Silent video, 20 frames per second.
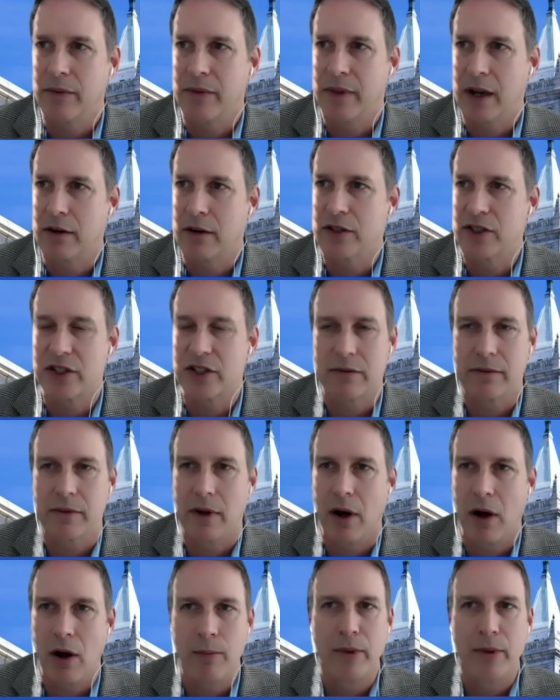there's
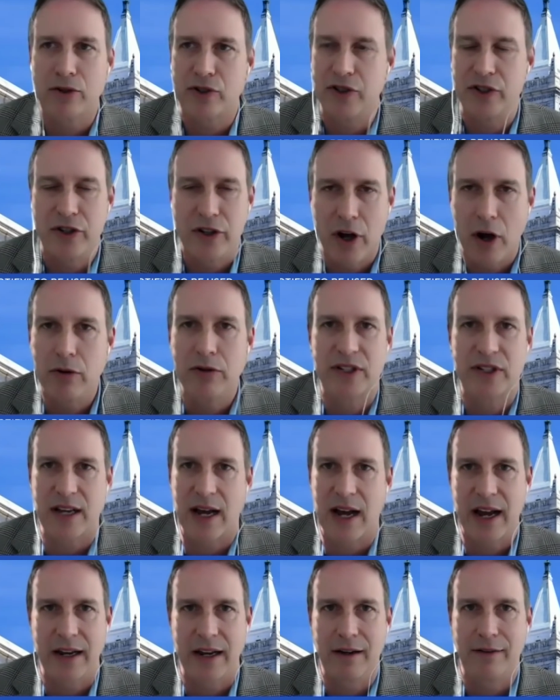almost no
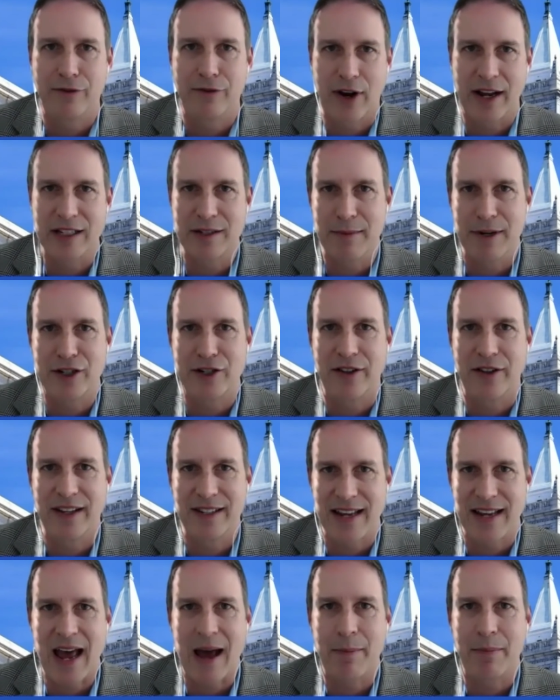sign of transmission
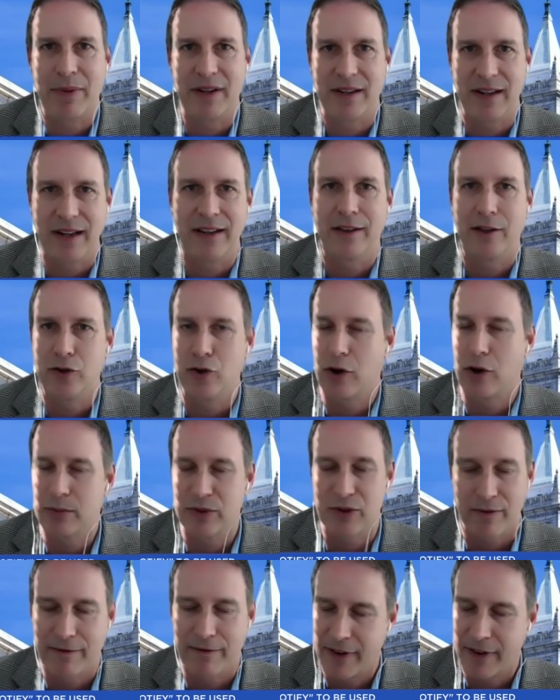that's happened in the
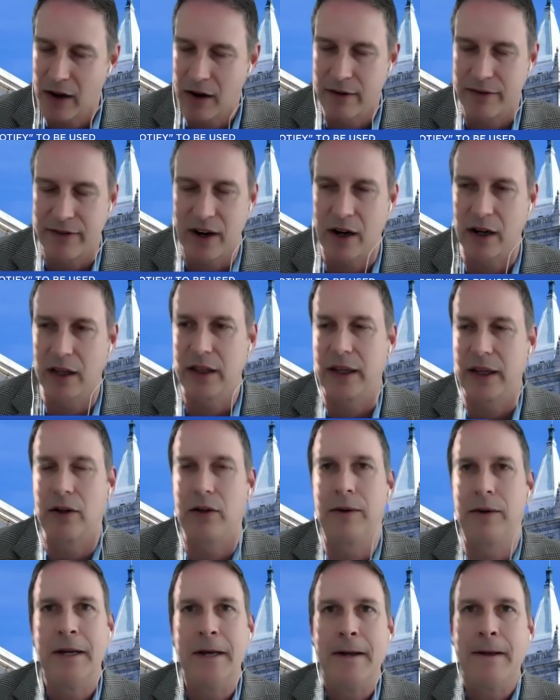dorms, or very, very
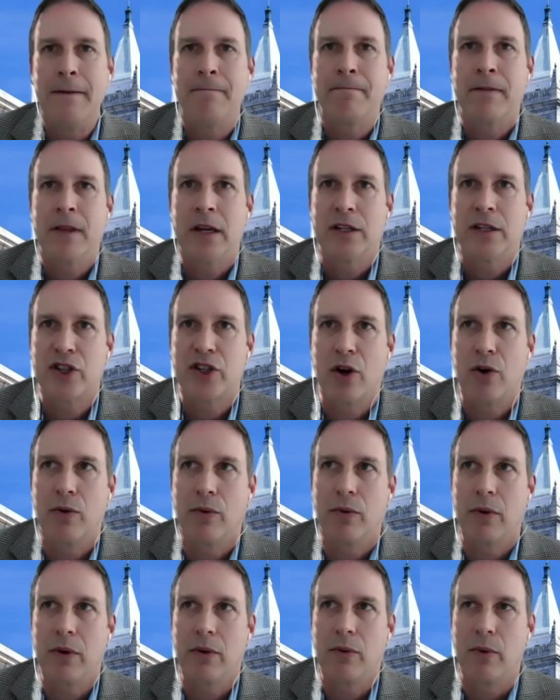little.
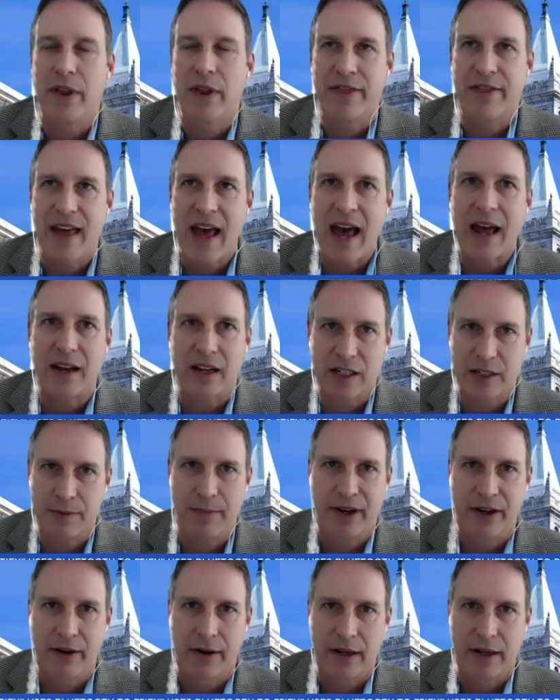So with that
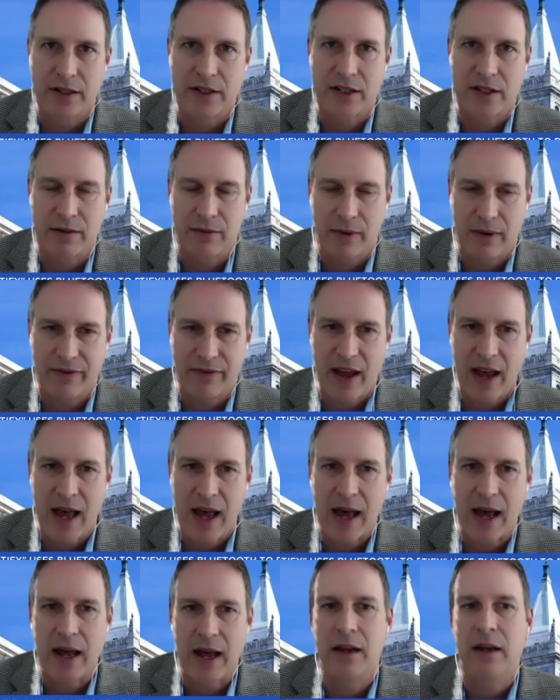experience that we've
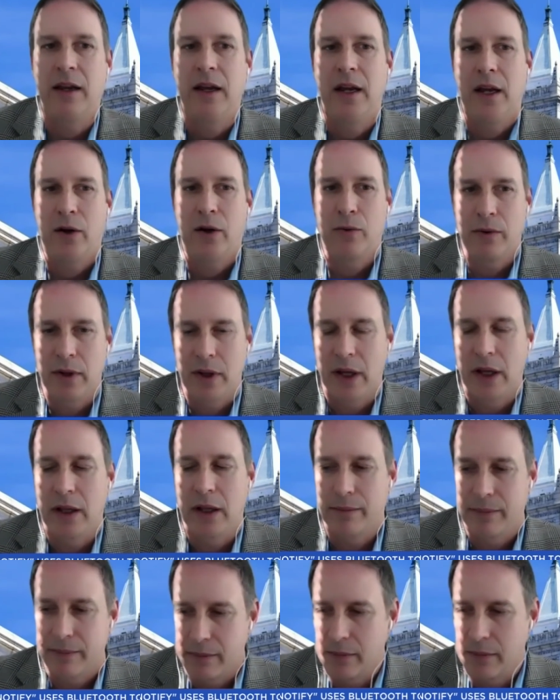had,
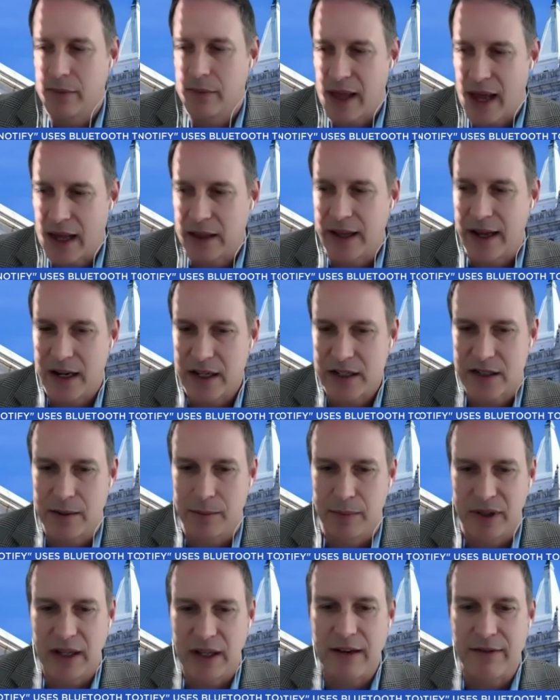Uh, that led us
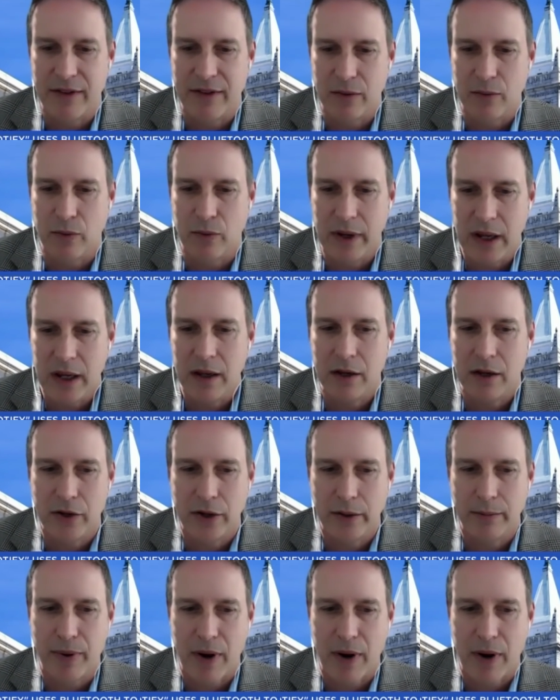to believe that we could